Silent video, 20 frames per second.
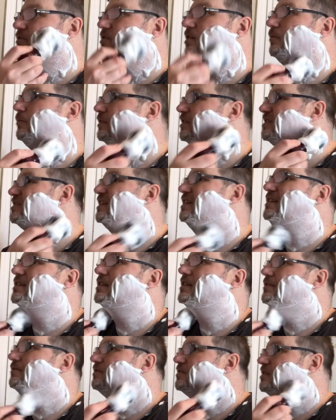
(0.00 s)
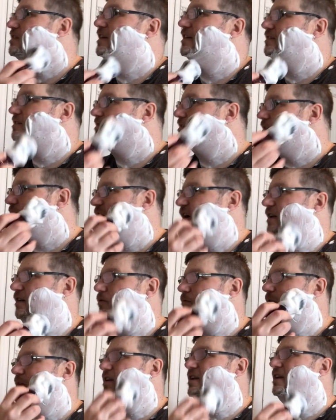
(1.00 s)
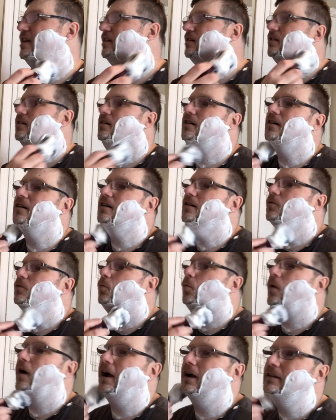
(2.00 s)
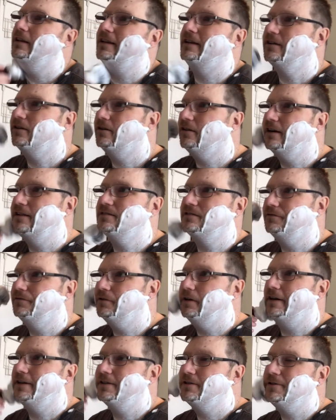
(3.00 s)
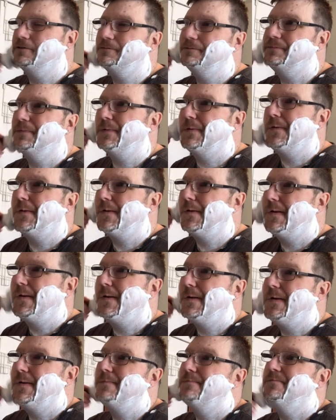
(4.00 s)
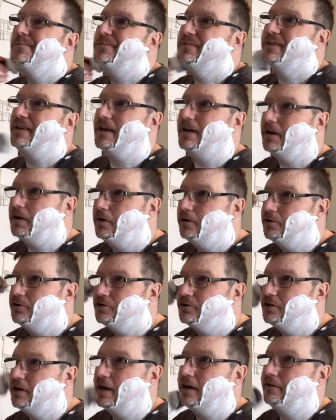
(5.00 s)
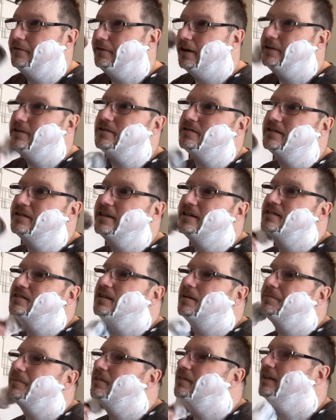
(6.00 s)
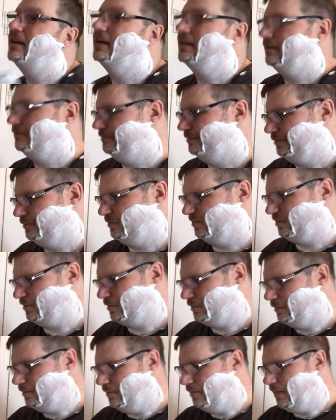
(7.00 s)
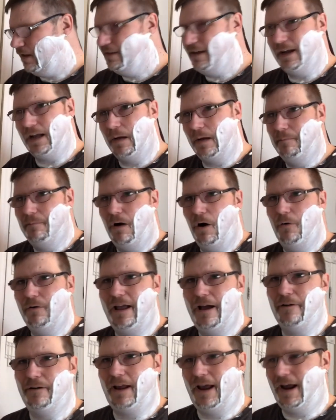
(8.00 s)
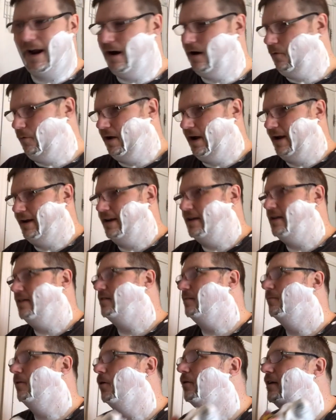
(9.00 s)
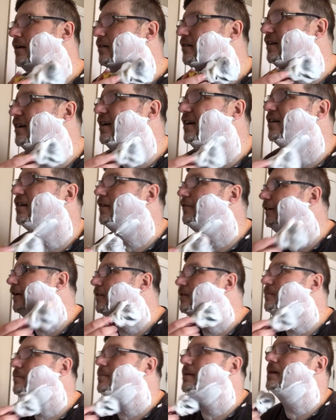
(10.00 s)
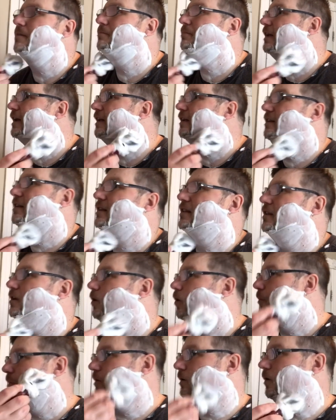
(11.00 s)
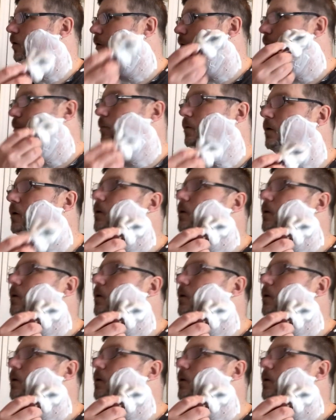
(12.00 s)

somewhat sensitive skin, so I don't need a wildly aggressive razor to get a good shave. I just need something that that could mow down hair when I needed to mow down hair. And I found the B plate in the open comb.